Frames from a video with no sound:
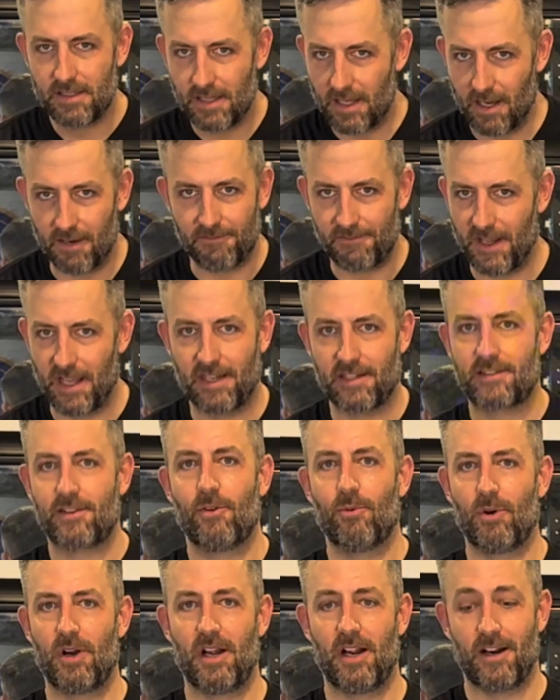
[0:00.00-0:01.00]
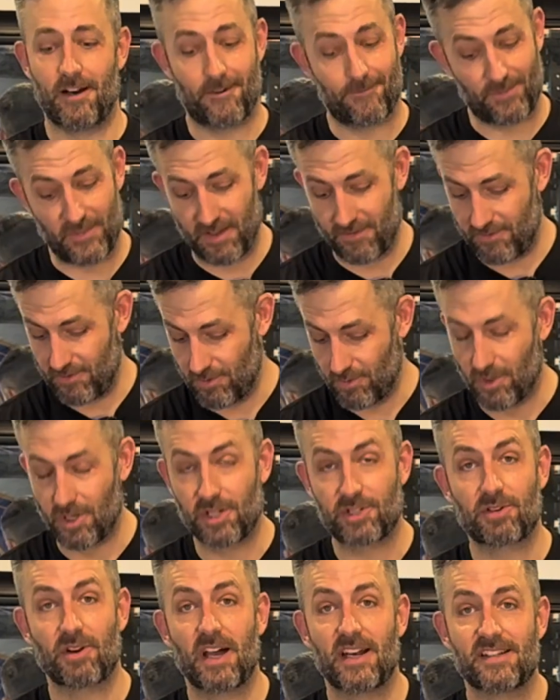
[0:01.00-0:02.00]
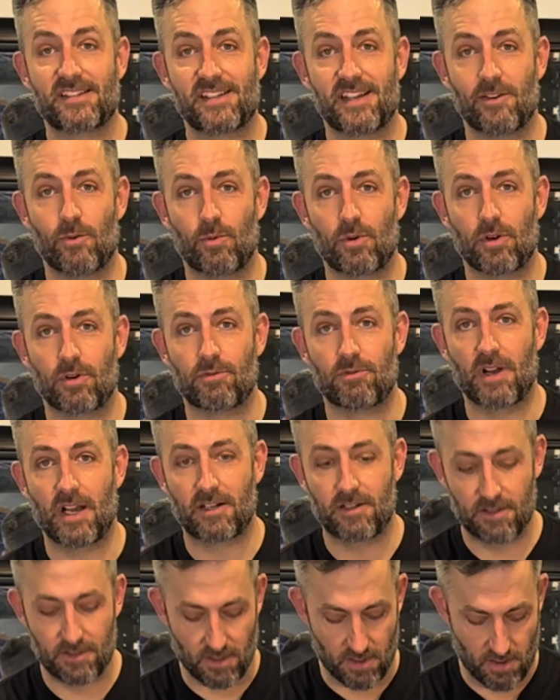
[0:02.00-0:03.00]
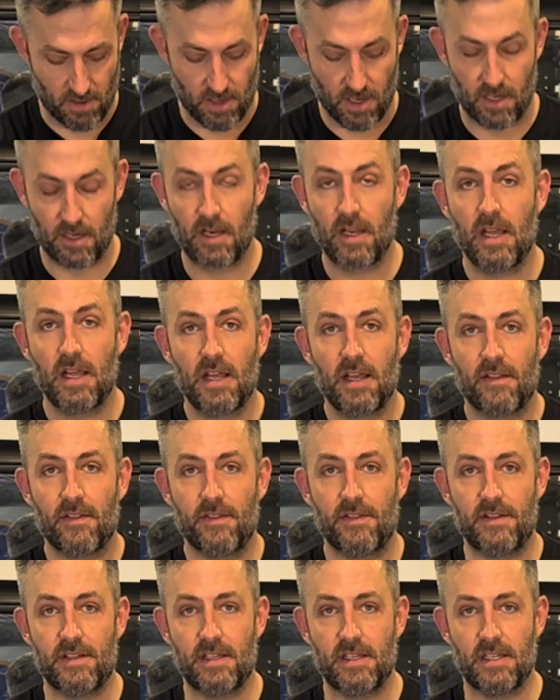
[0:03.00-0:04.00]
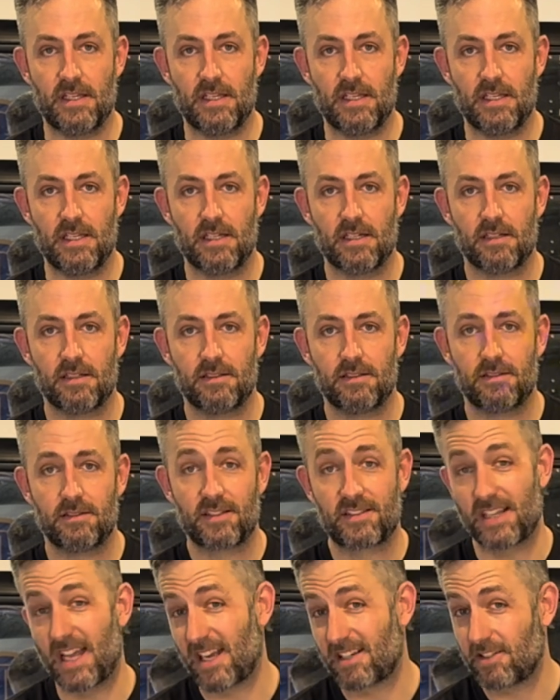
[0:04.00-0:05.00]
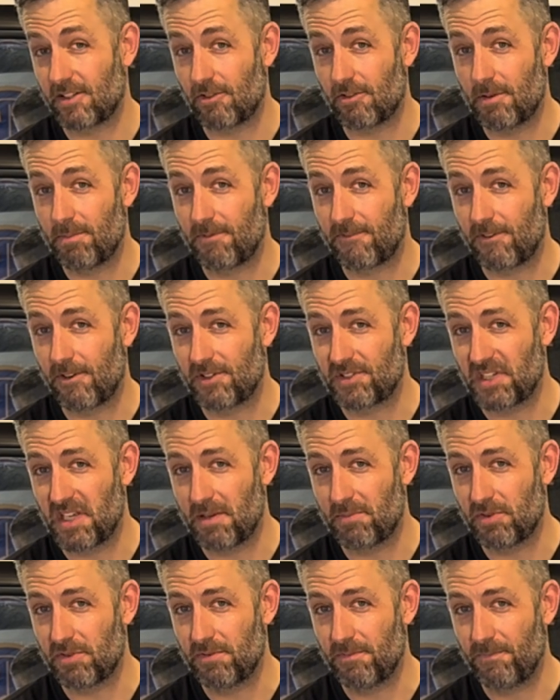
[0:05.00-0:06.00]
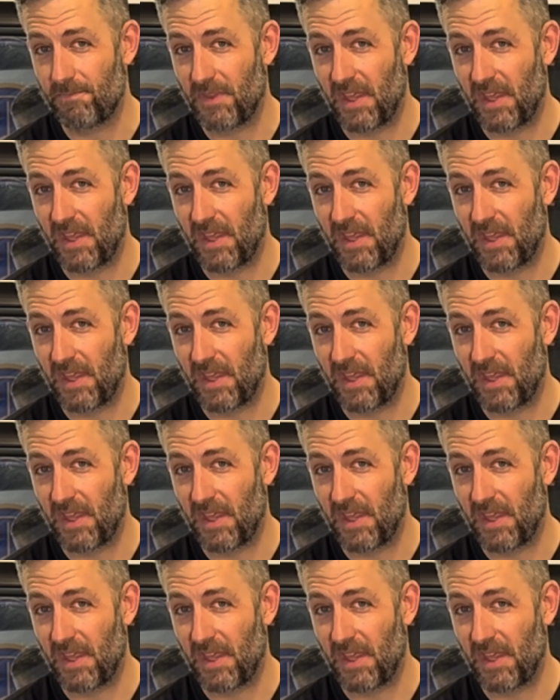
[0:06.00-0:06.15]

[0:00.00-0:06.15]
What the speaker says: event where if you want to try to set a world record on the Saxon Grip, for example,